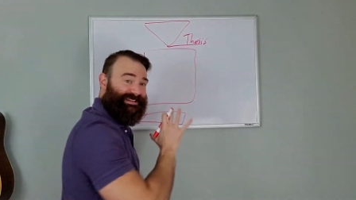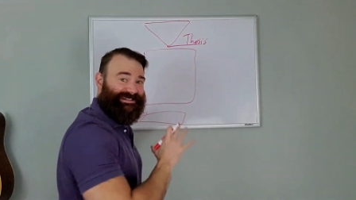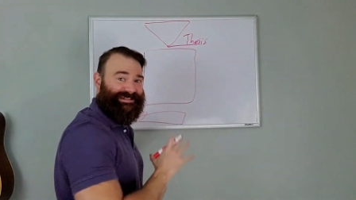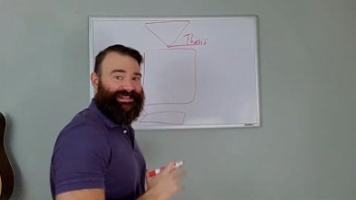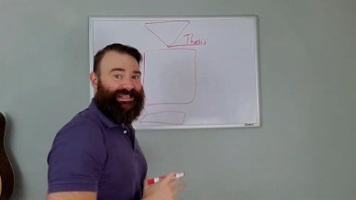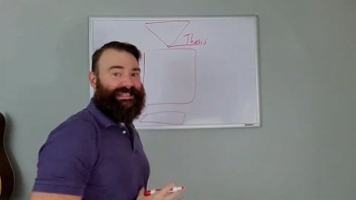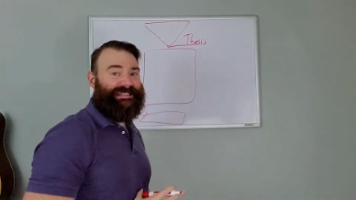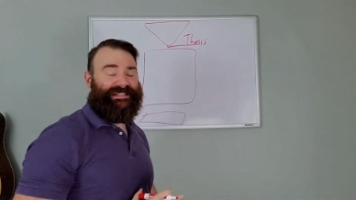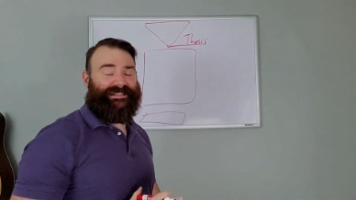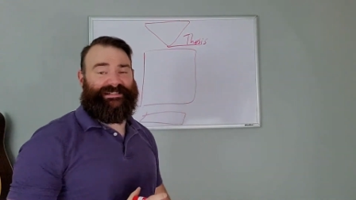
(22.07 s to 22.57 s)

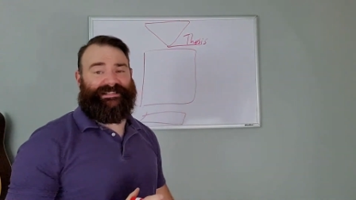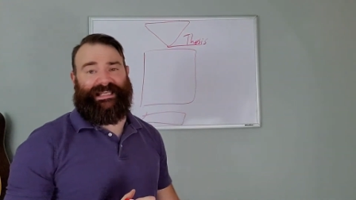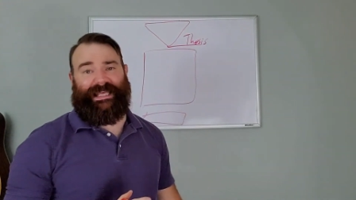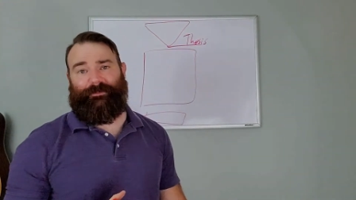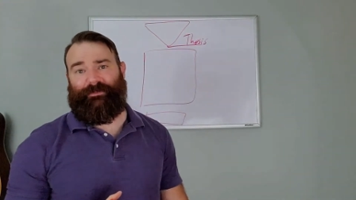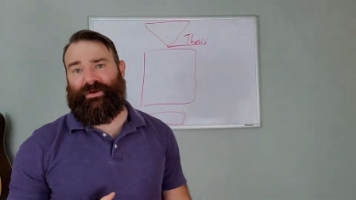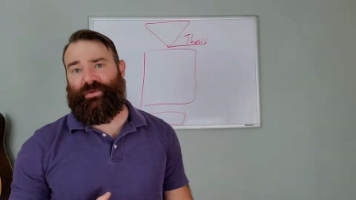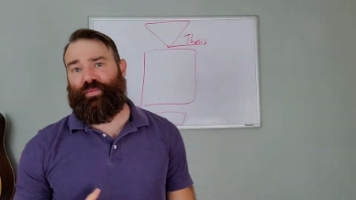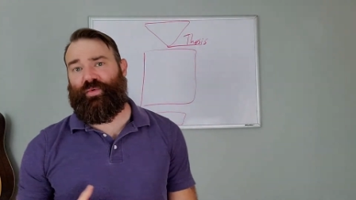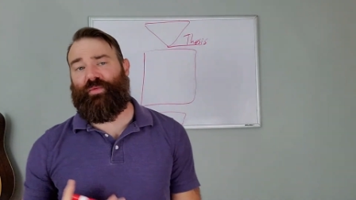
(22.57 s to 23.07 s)
thesis
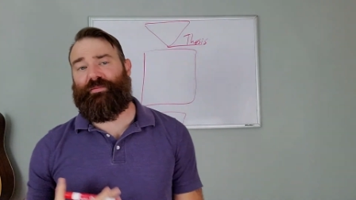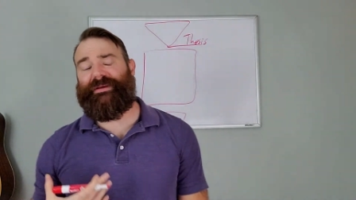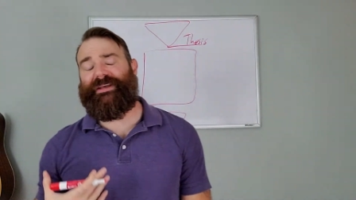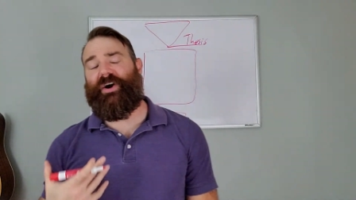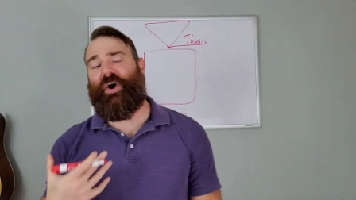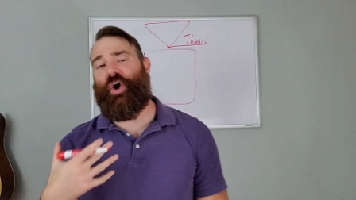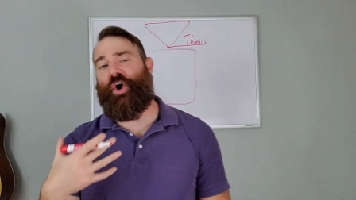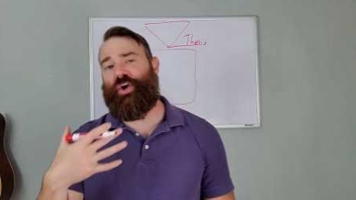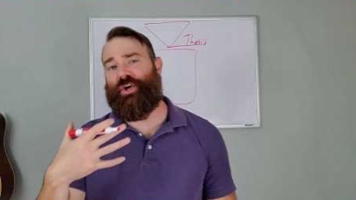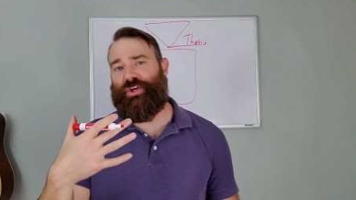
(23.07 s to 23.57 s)
statement will be
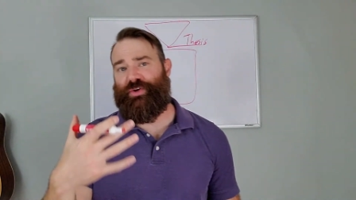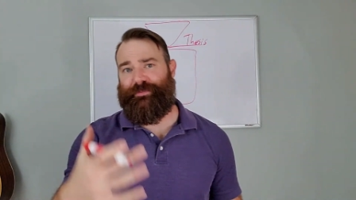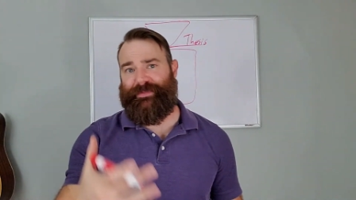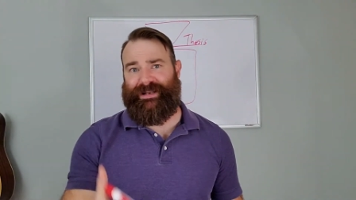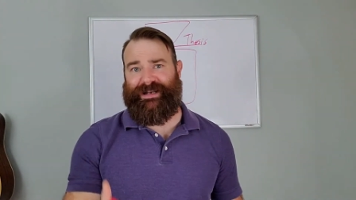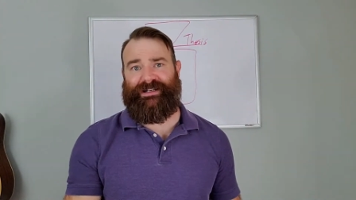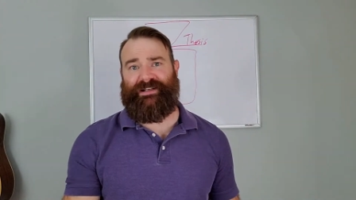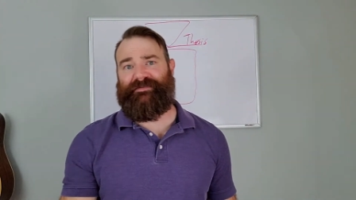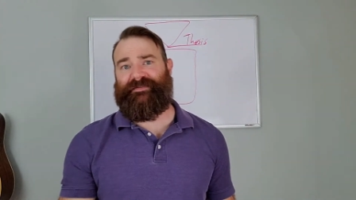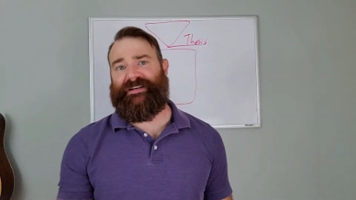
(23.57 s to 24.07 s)

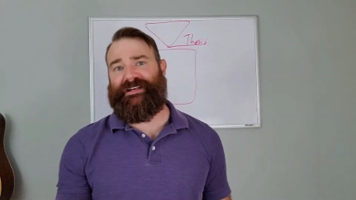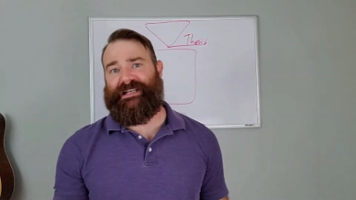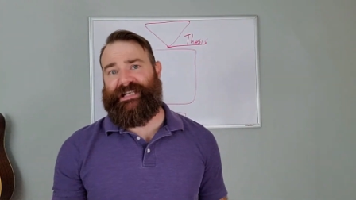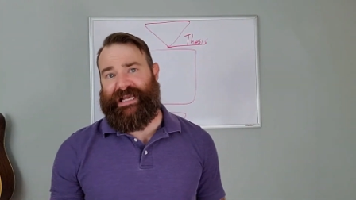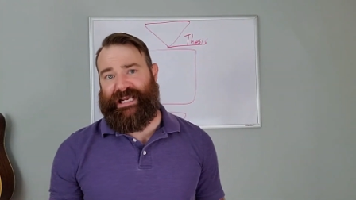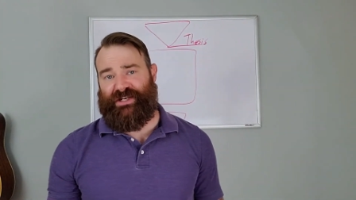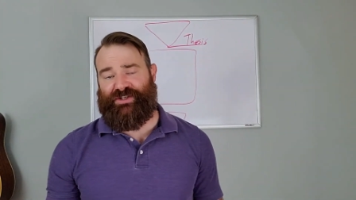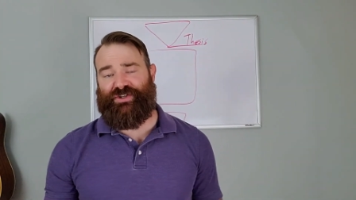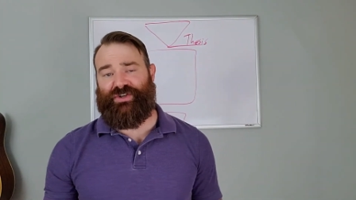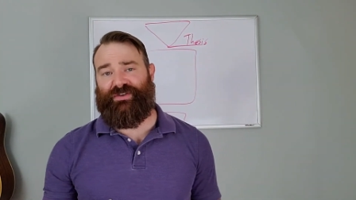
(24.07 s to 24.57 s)
argumentative in
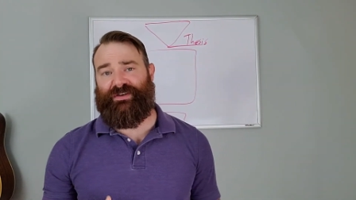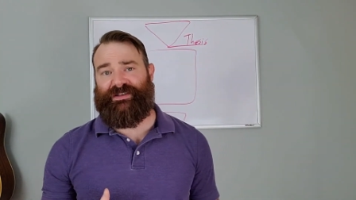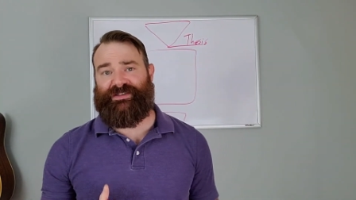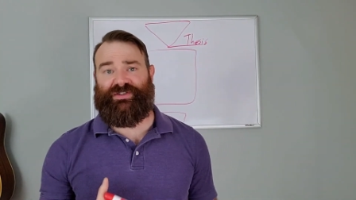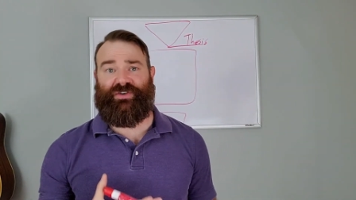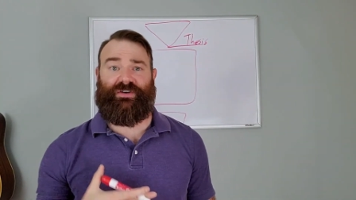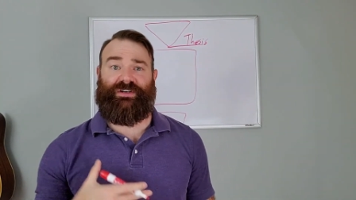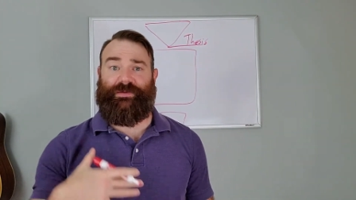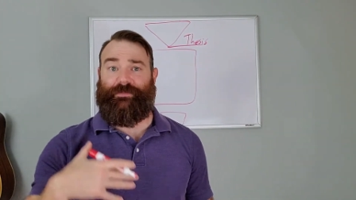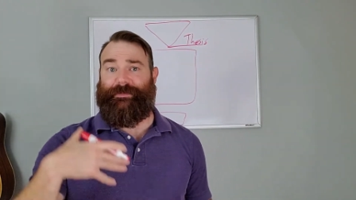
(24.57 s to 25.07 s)
nature. It's
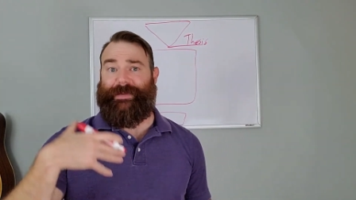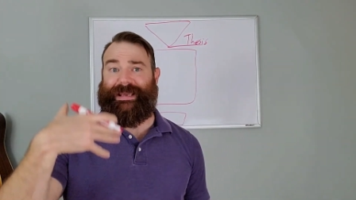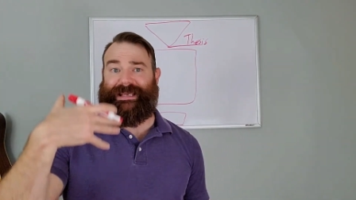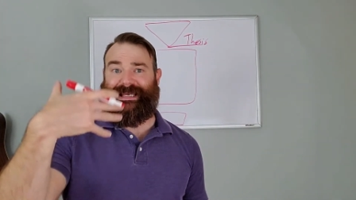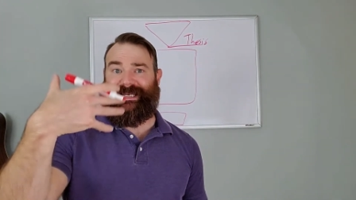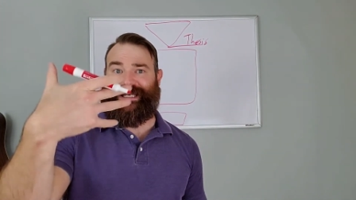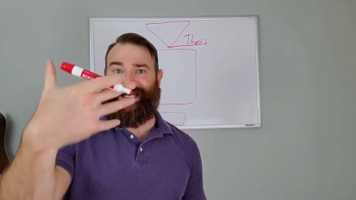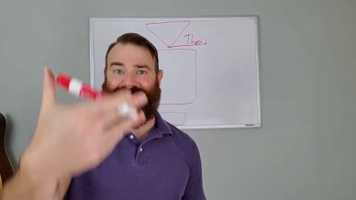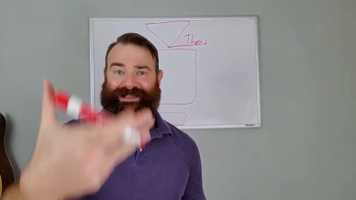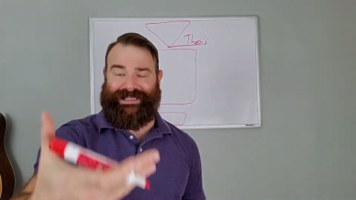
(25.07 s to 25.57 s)
going to make
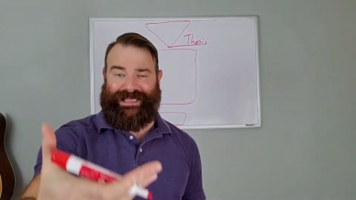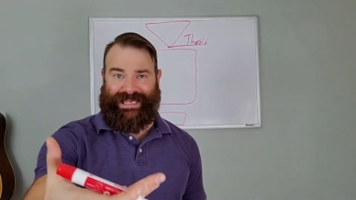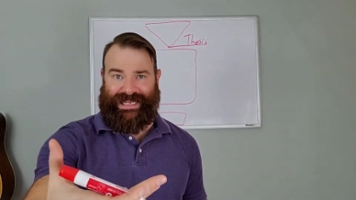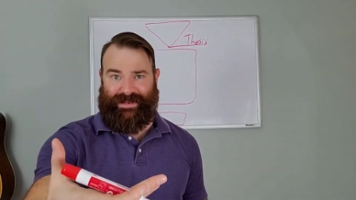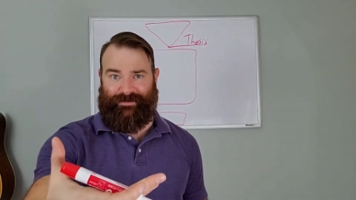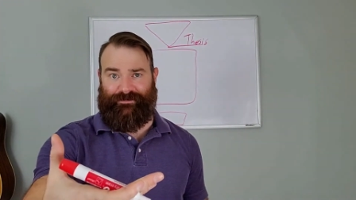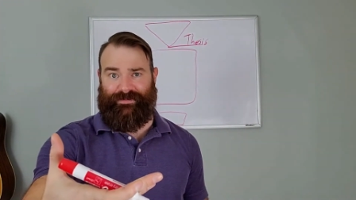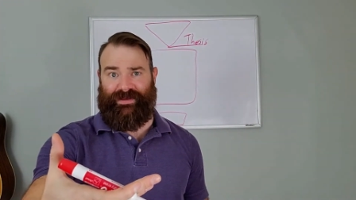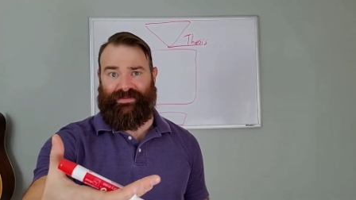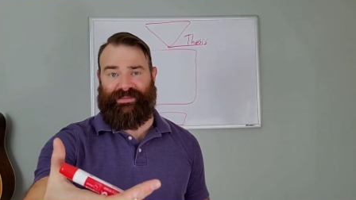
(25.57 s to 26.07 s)
a
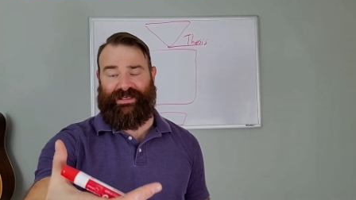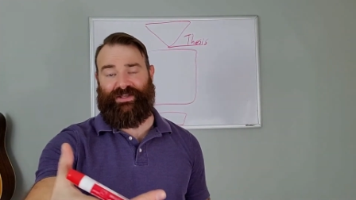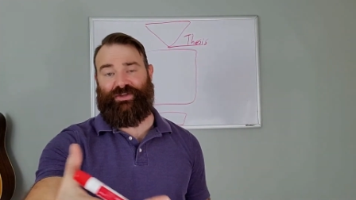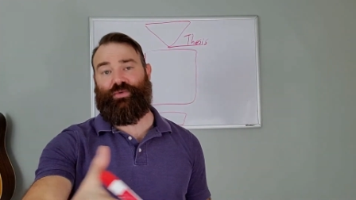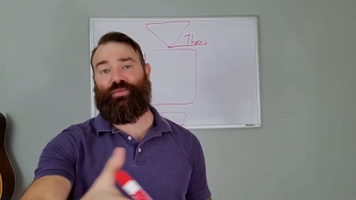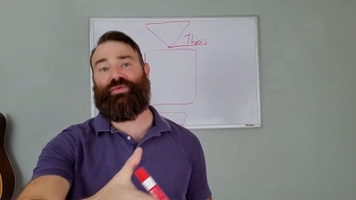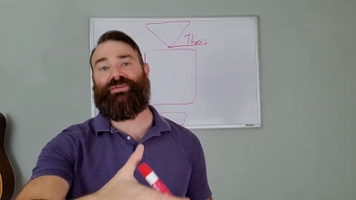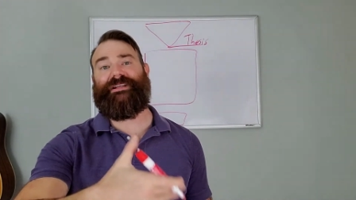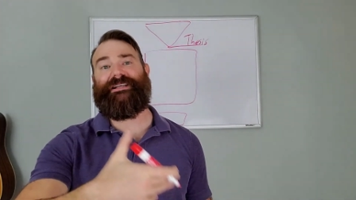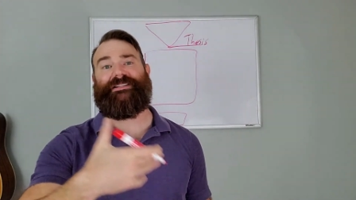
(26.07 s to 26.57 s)
claim that you
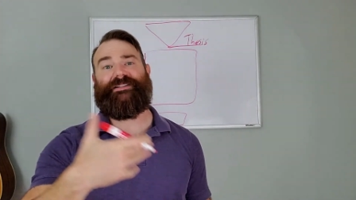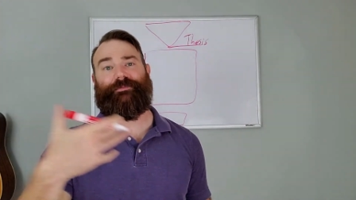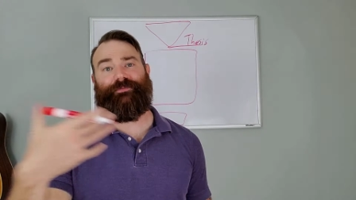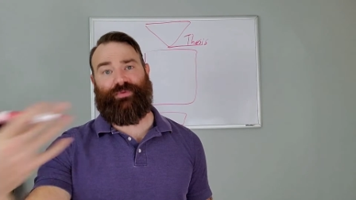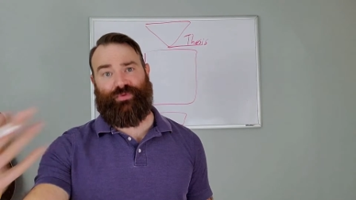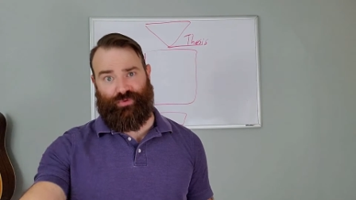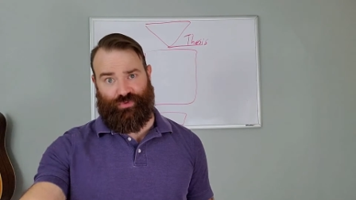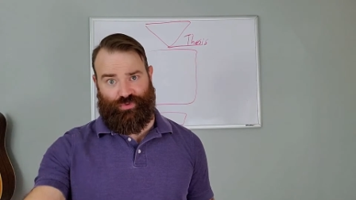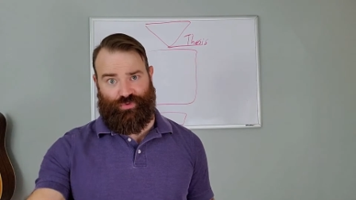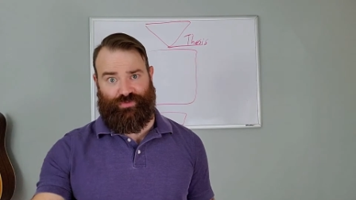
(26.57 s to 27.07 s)
will need to
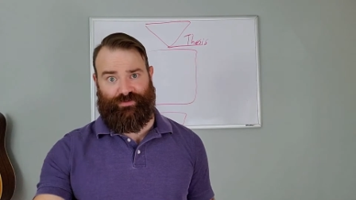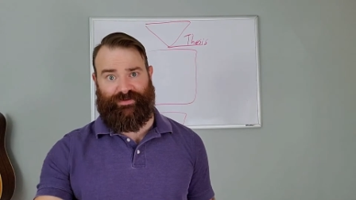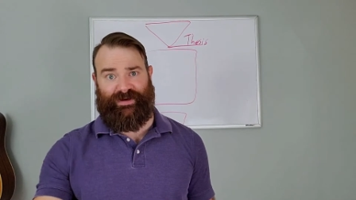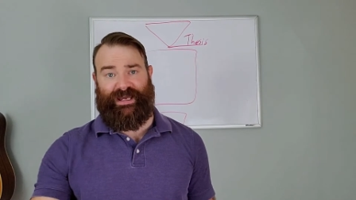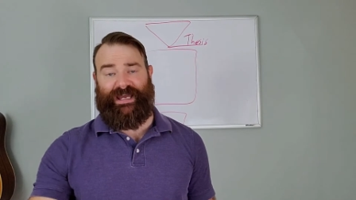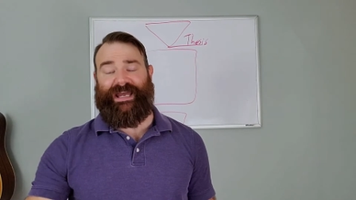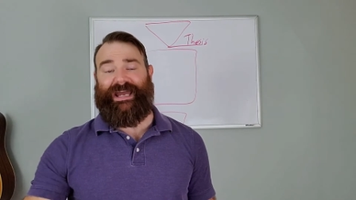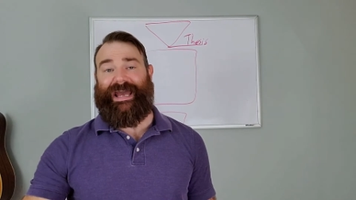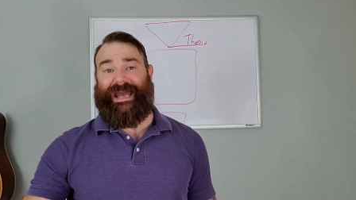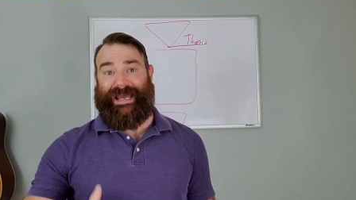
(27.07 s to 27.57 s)
prove
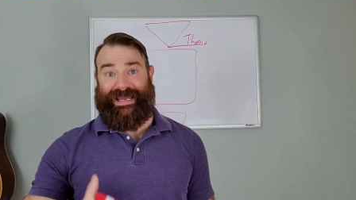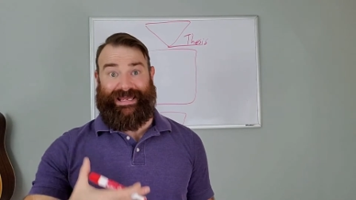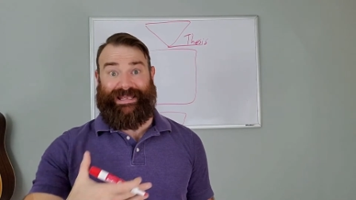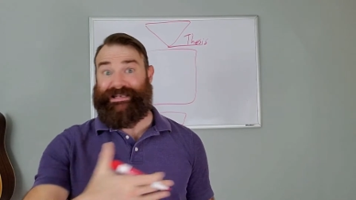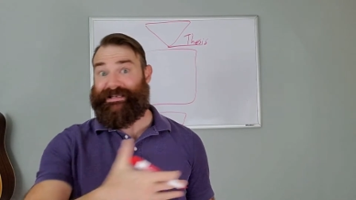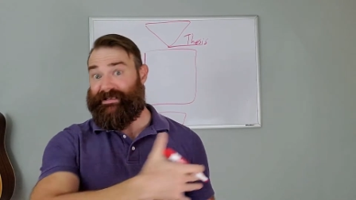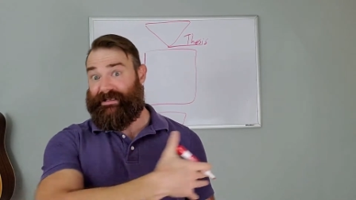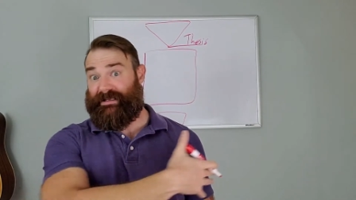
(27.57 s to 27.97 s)
and